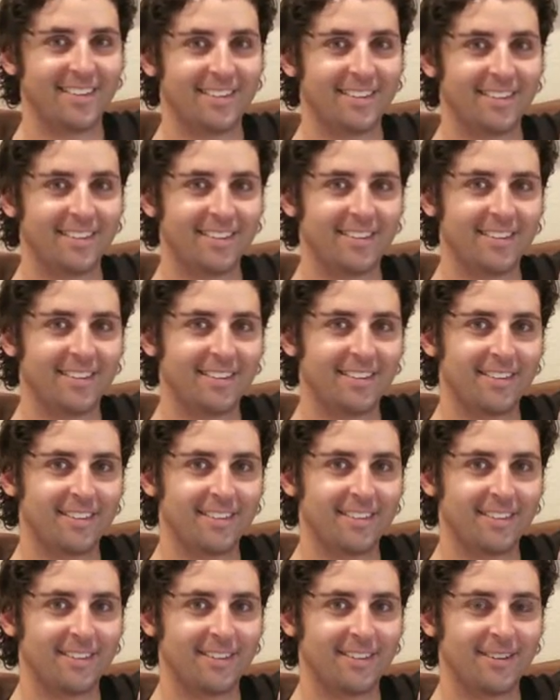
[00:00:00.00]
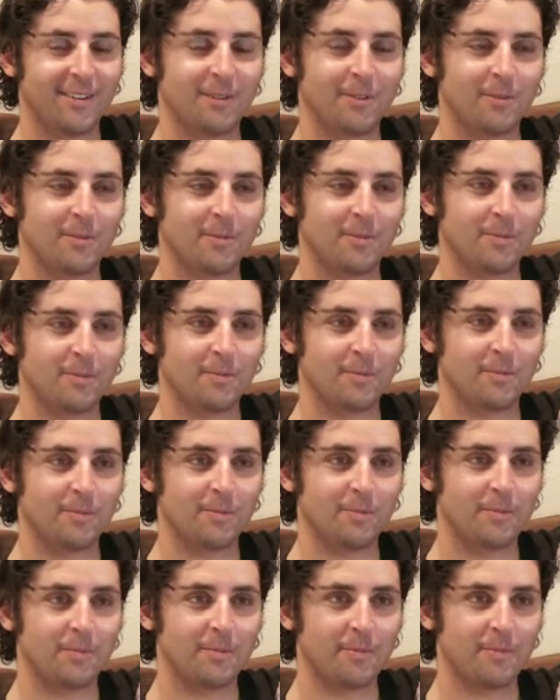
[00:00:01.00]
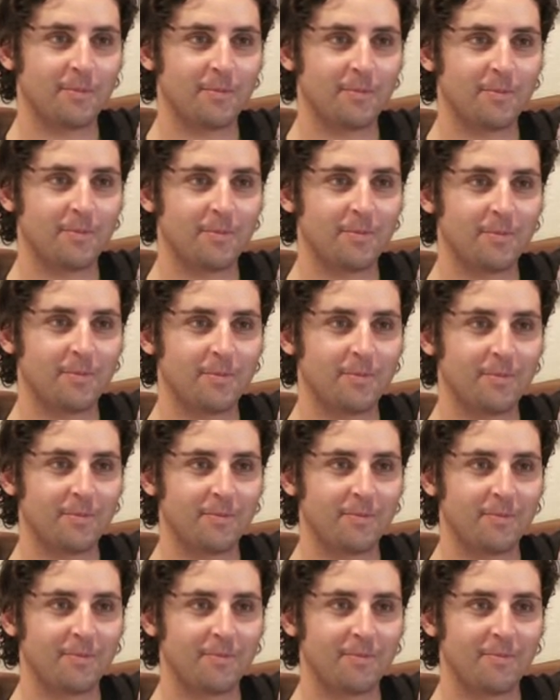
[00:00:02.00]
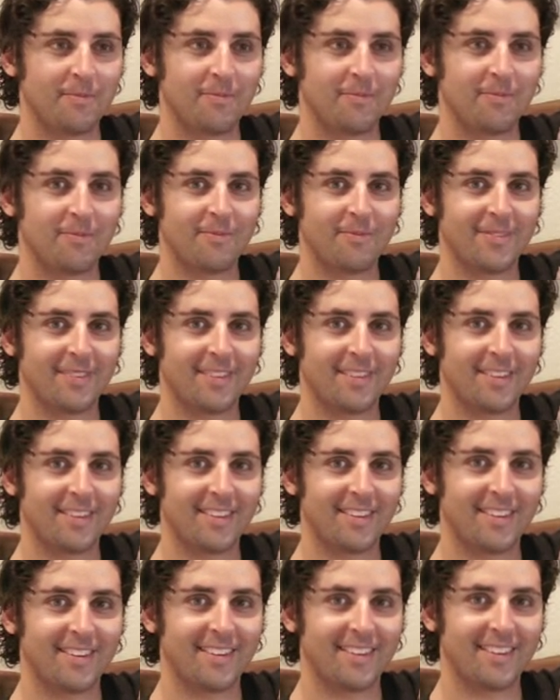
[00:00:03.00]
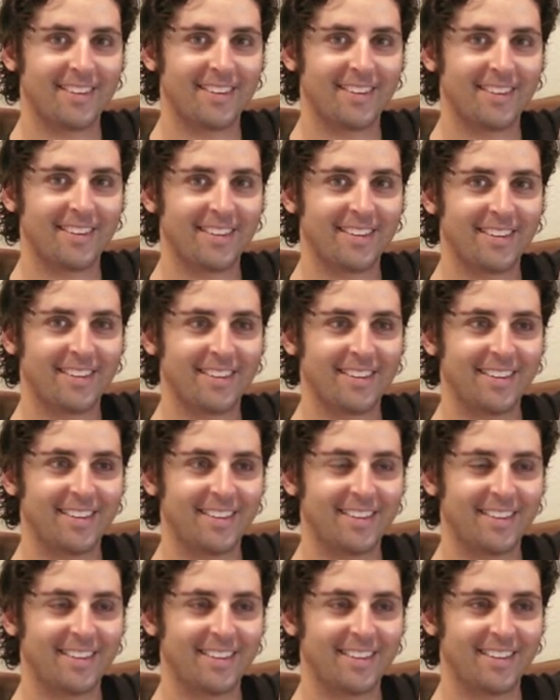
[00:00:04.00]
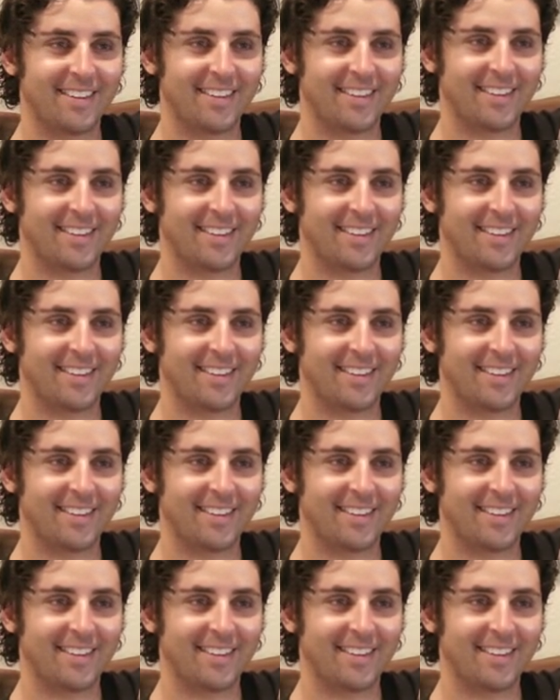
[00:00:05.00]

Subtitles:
The person shown says nothing.